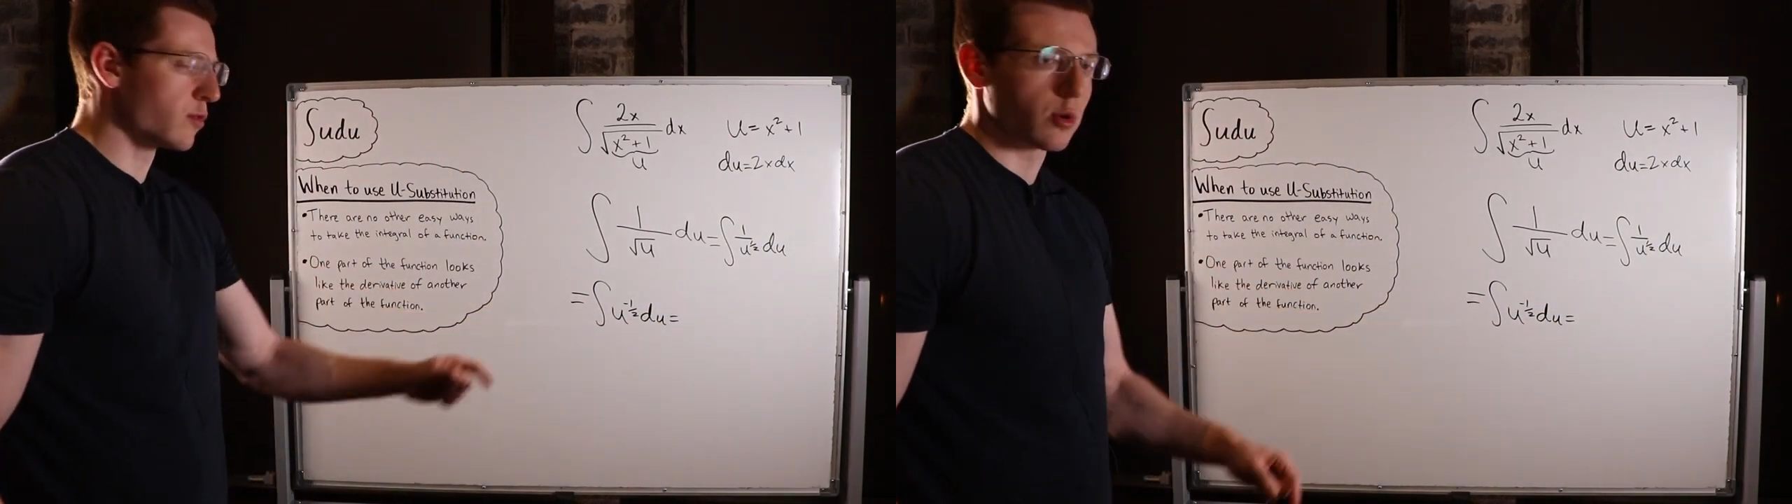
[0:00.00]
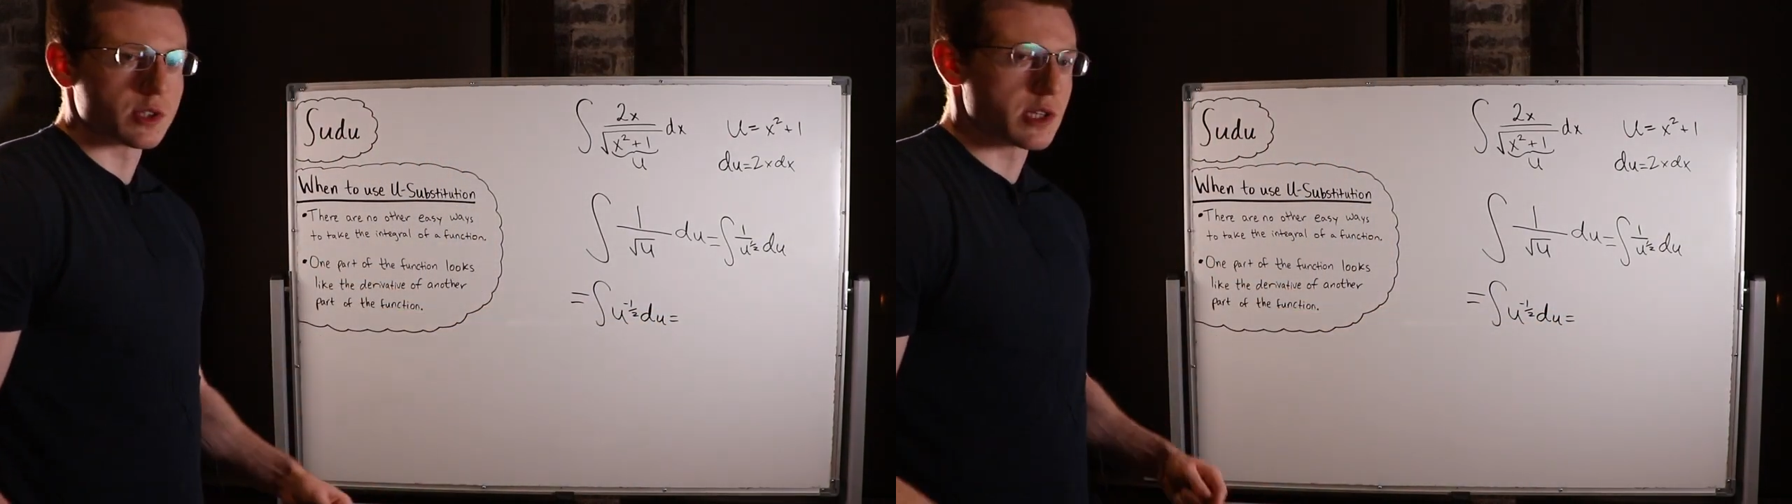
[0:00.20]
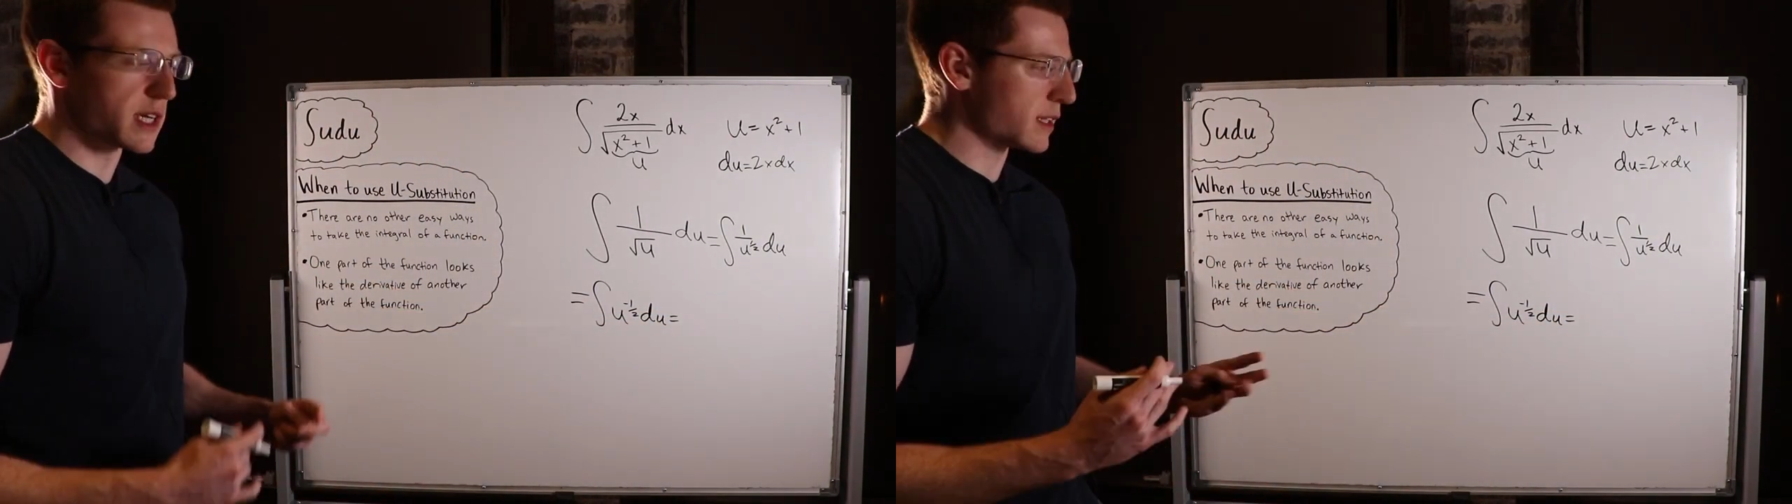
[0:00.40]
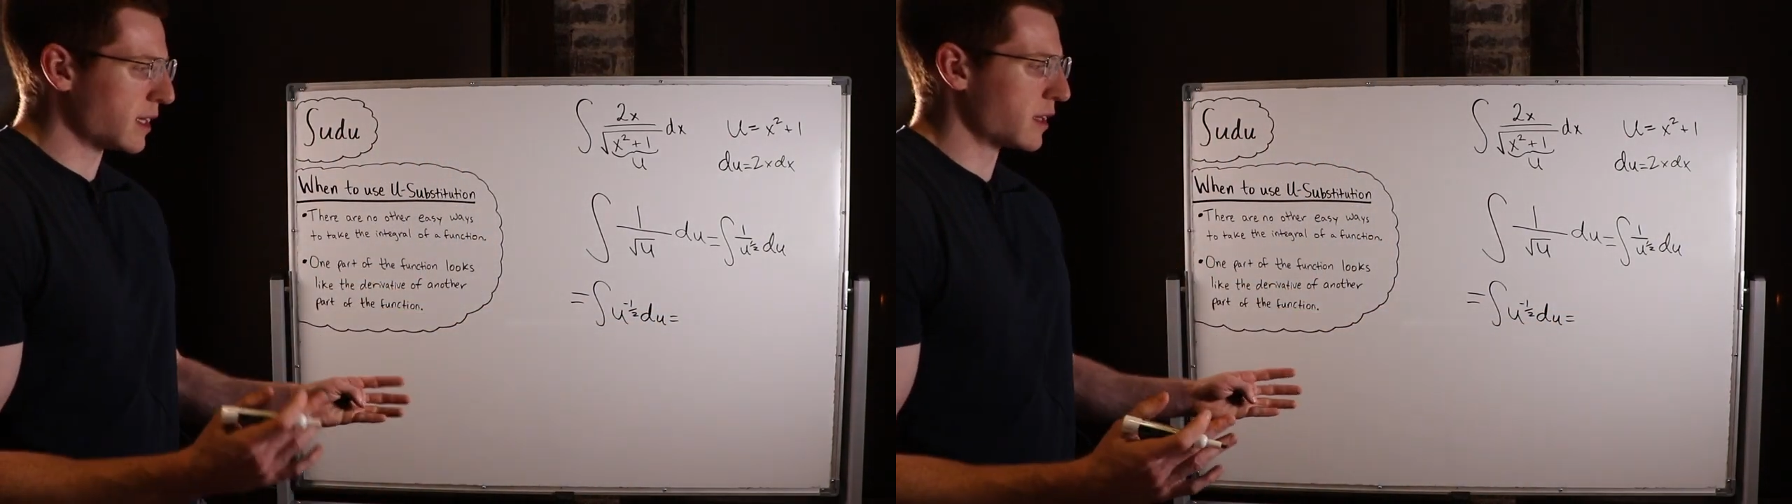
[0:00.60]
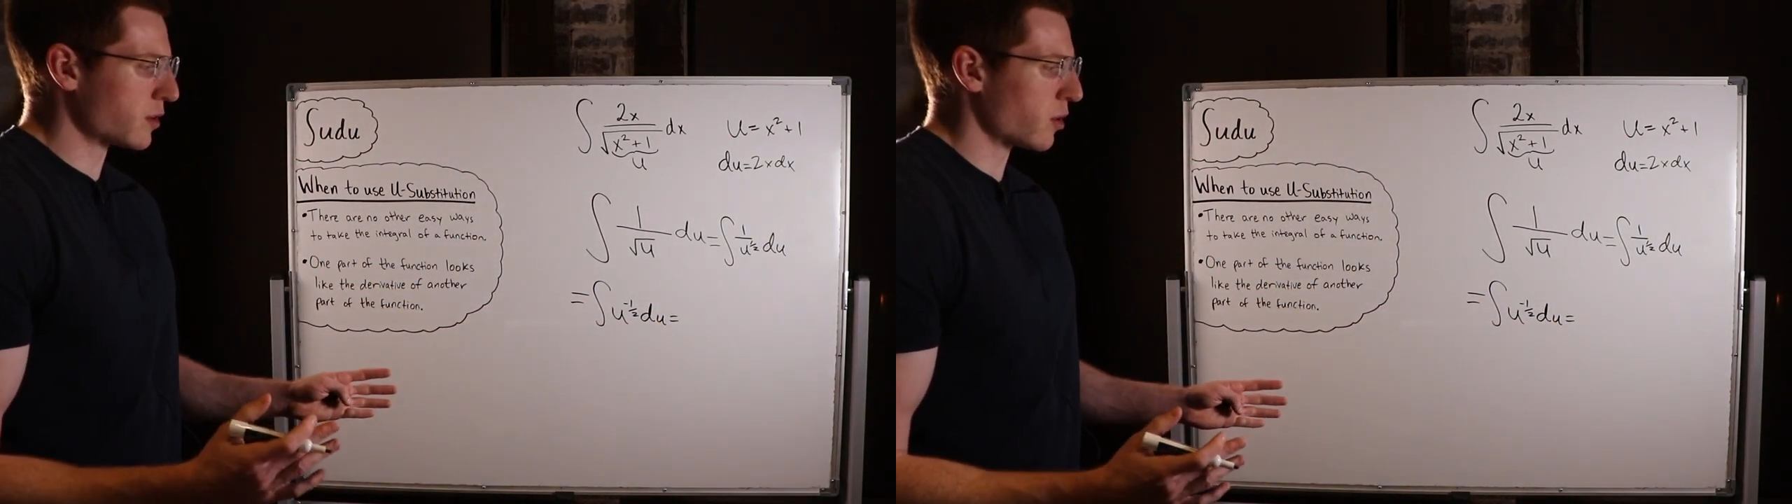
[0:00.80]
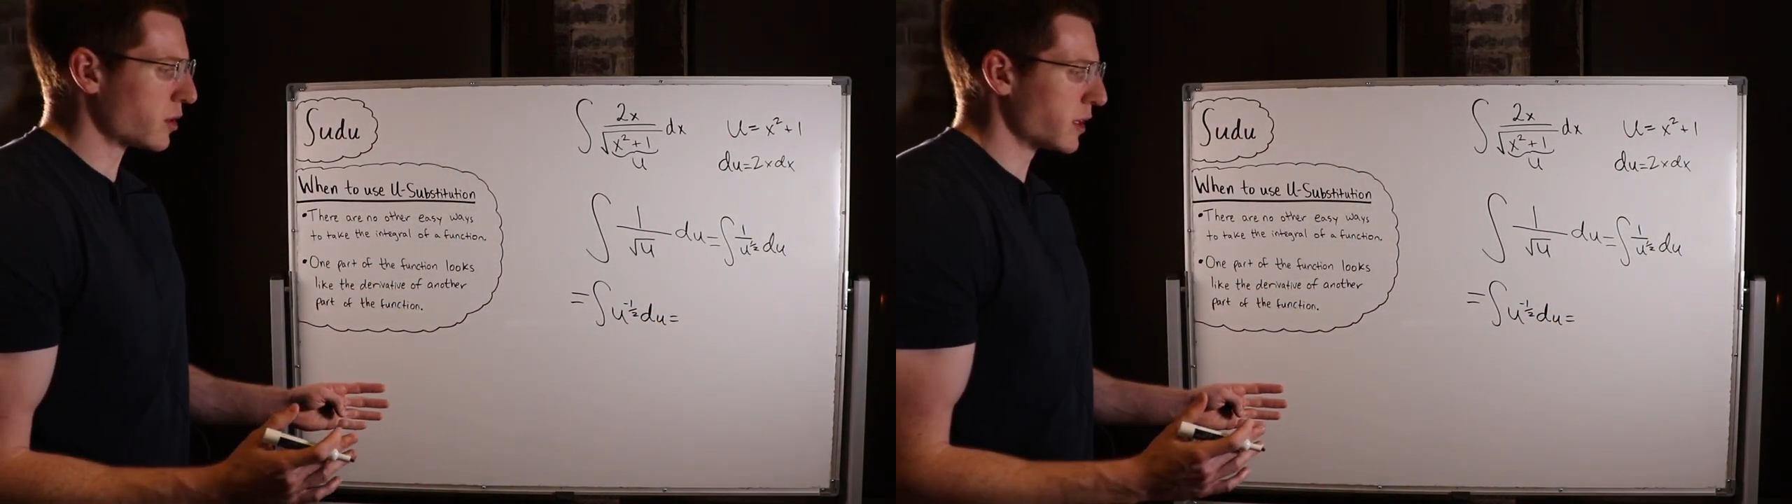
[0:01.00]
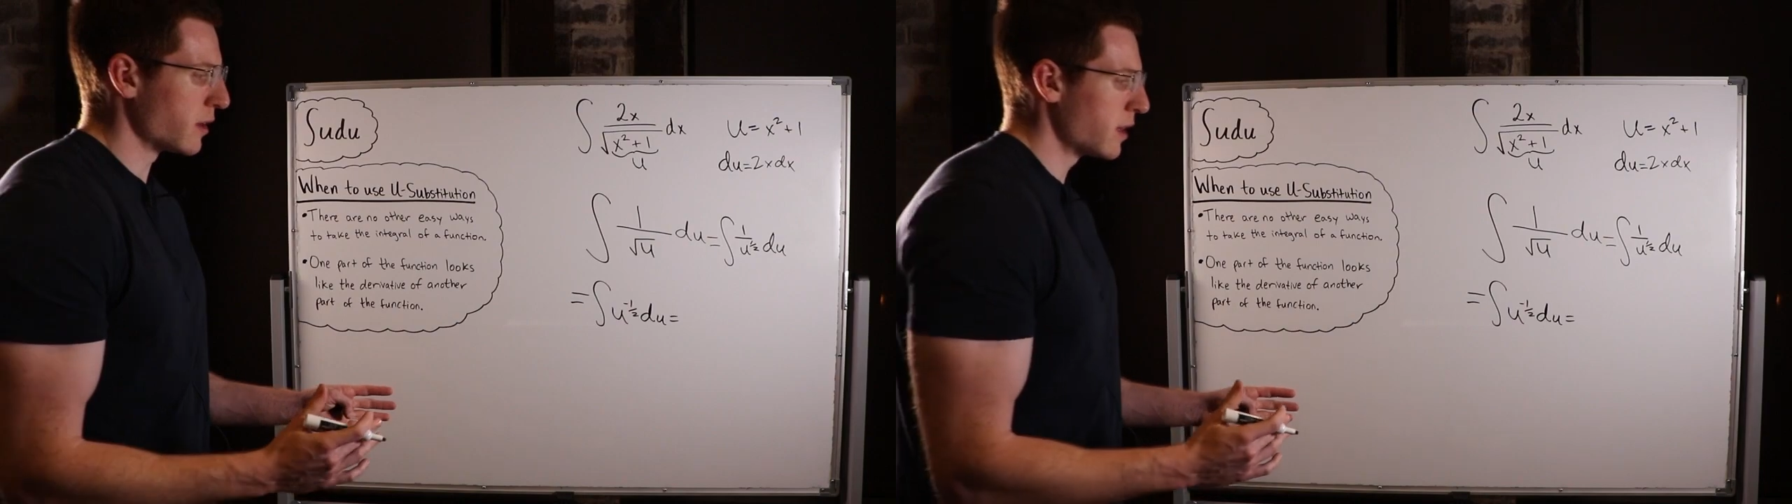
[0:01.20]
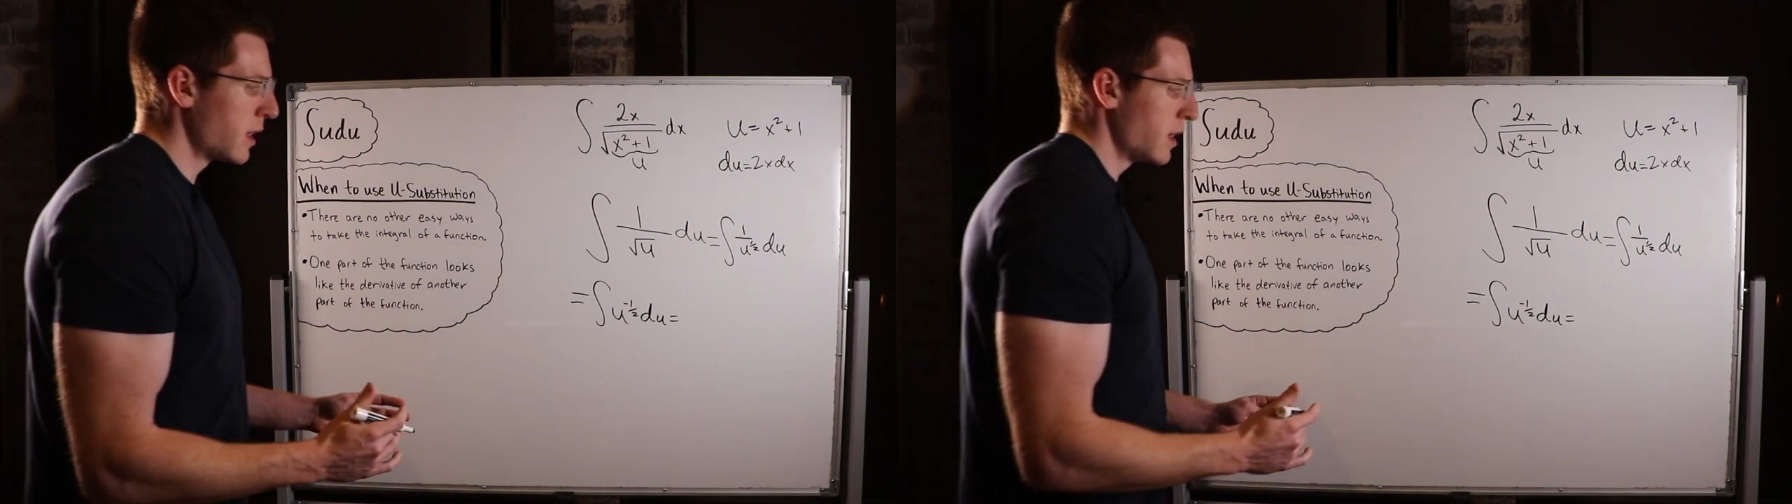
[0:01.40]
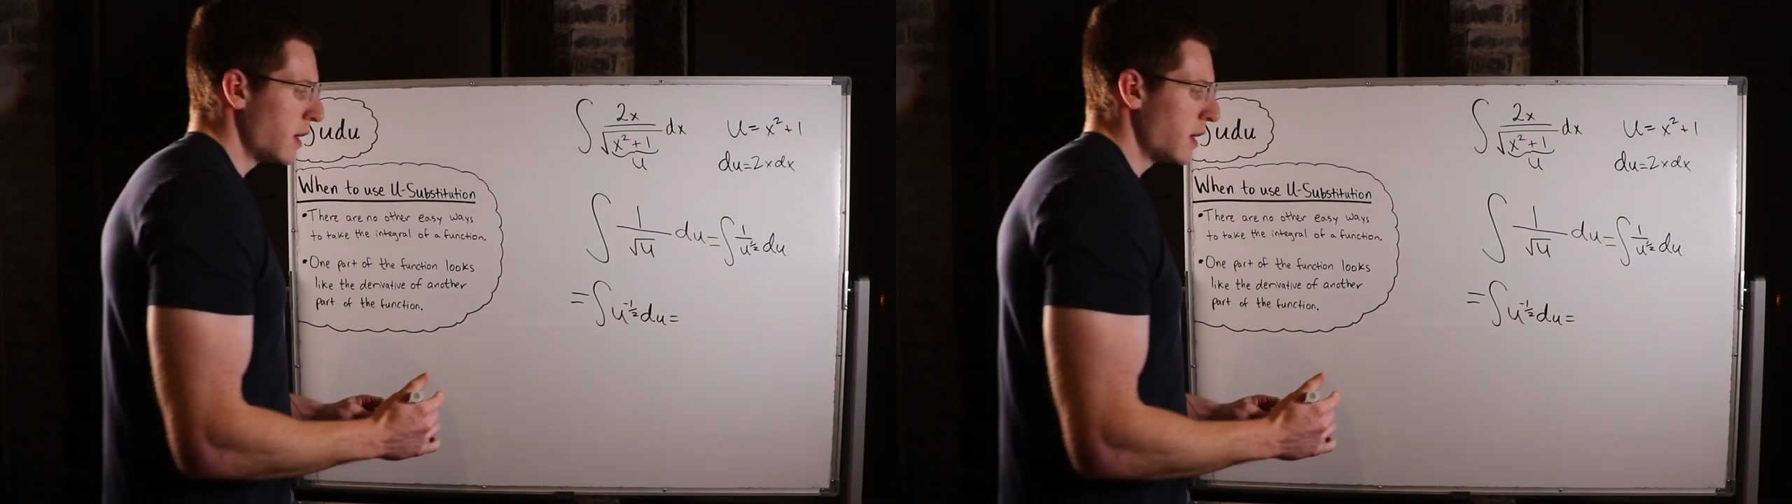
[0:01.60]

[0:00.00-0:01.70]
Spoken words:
rule to take the integral here.